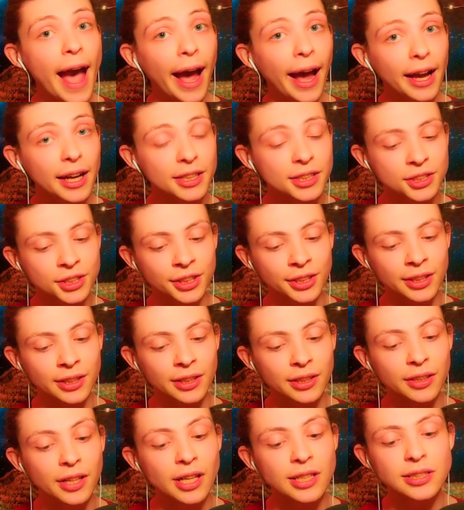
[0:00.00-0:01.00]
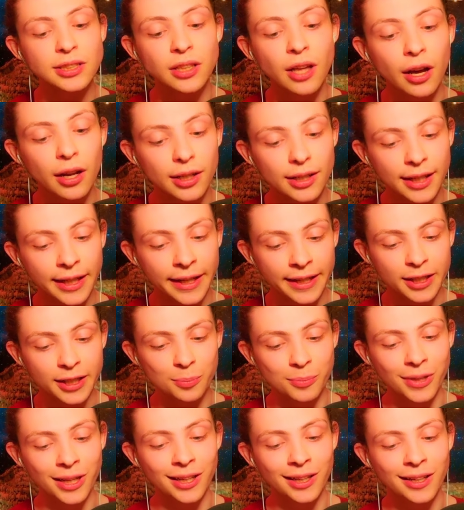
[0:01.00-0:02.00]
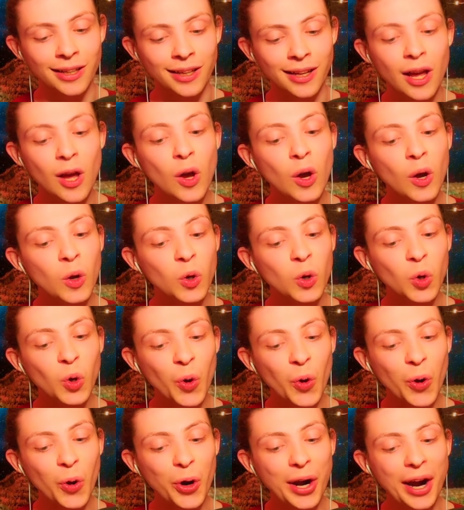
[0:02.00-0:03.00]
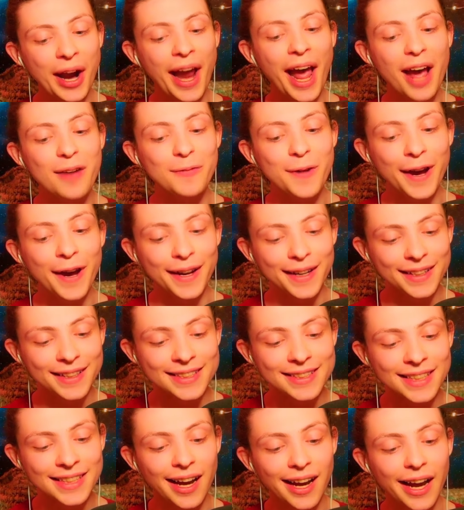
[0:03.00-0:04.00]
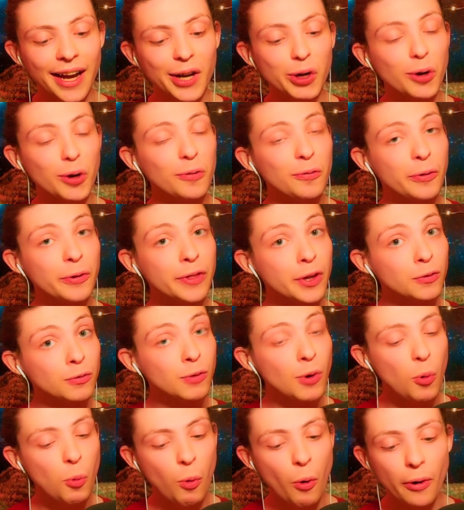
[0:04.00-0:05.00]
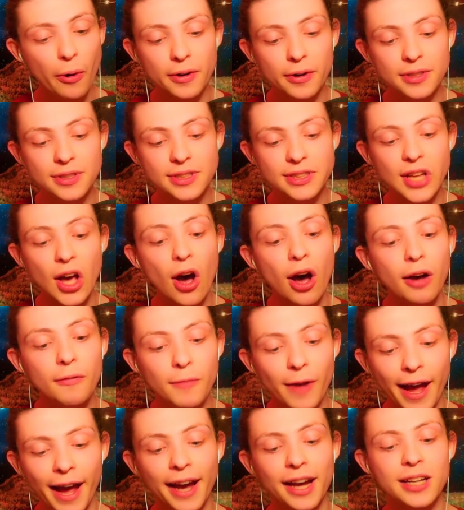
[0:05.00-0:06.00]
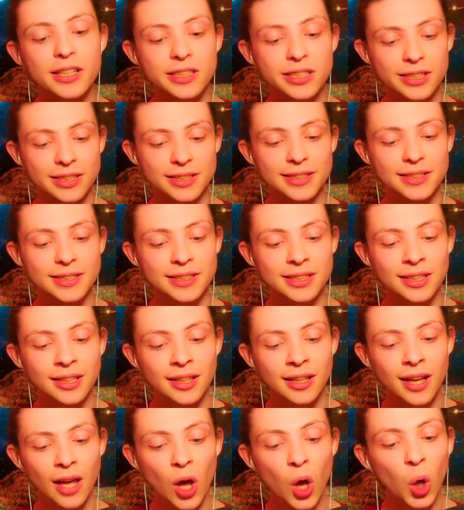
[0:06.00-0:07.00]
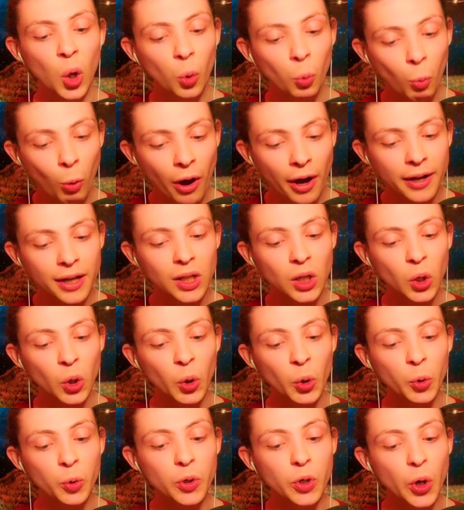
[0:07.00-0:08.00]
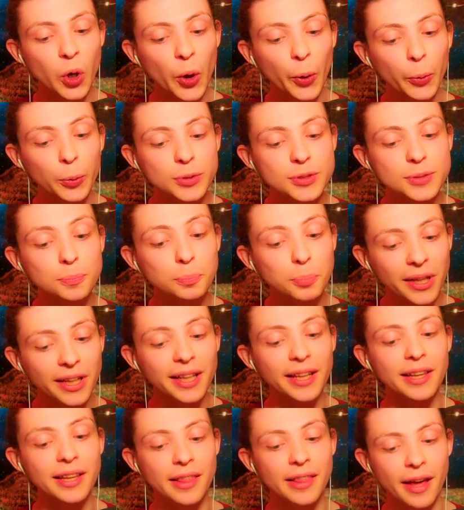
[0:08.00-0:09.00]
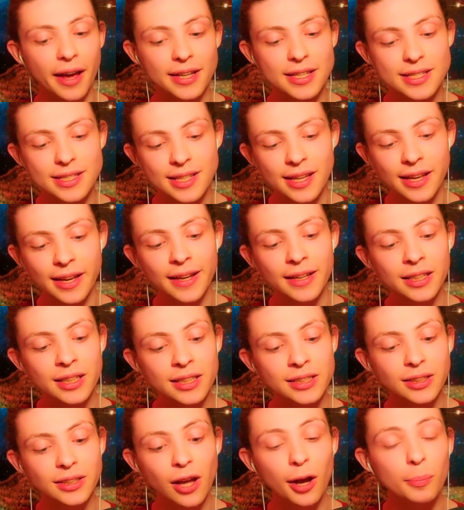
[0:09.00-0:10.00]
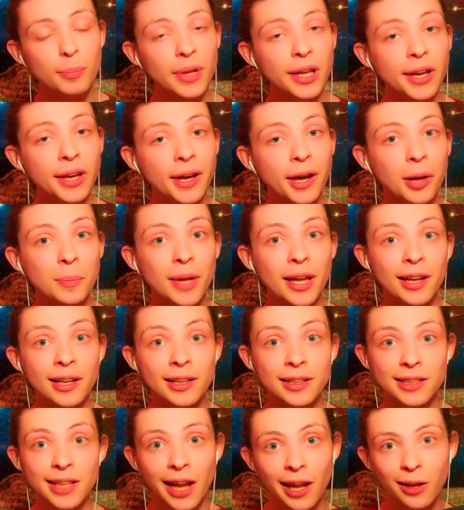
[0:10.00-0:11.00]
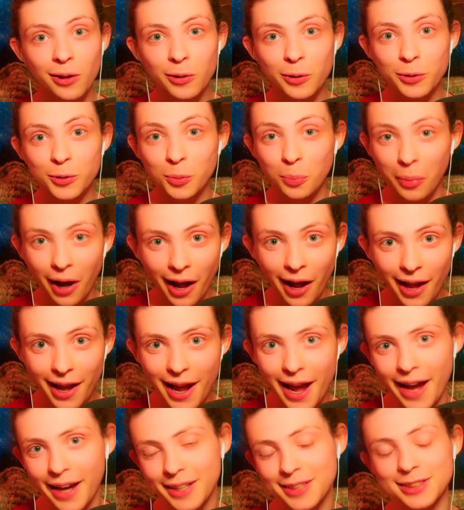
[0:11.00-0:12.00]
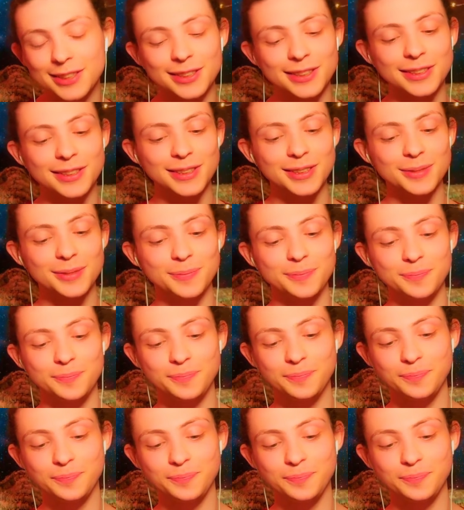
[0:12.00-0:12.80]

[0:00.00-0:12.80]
Action does not taint me, nor have I desire for the rewards of actions. One who knows me thus does not become entangled by actions.